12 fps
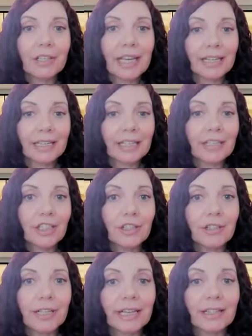you're getting
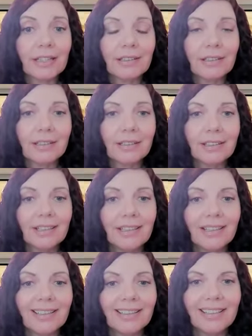into your day.
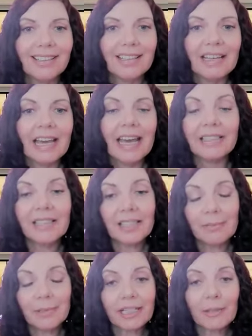And sleep
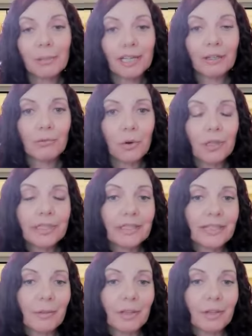does play a role in some